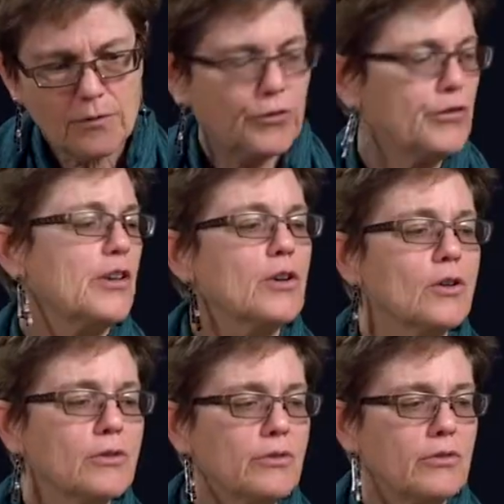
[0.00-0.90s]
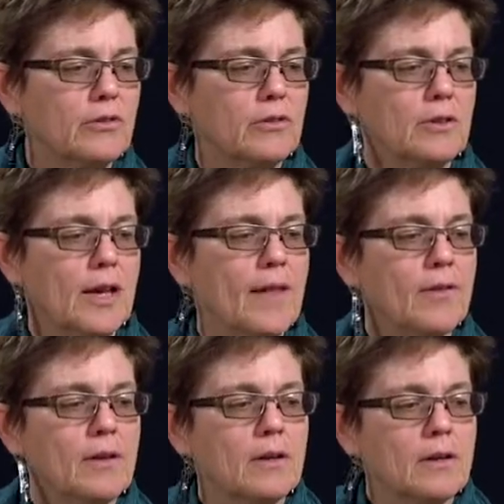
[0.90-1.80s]
the skills
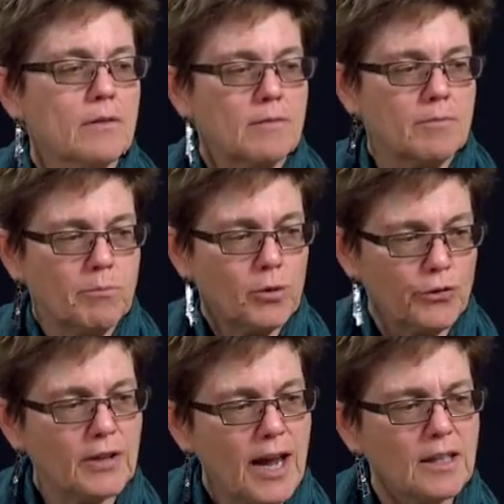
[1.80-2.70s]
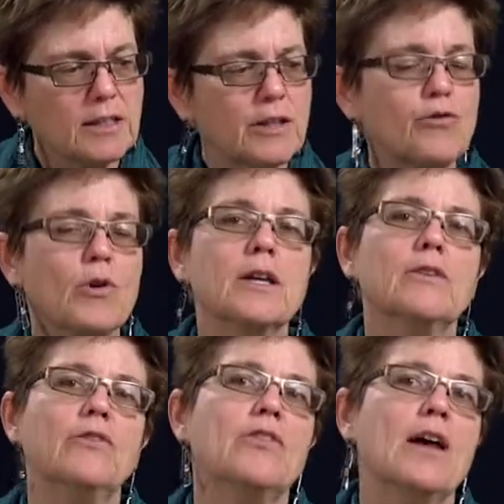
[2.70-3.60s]
and the personality
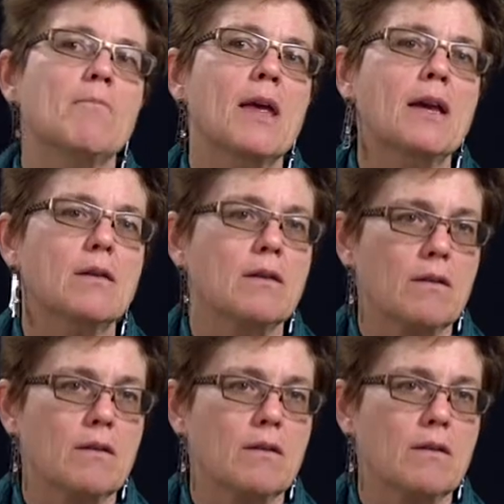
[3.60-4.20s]
traits that make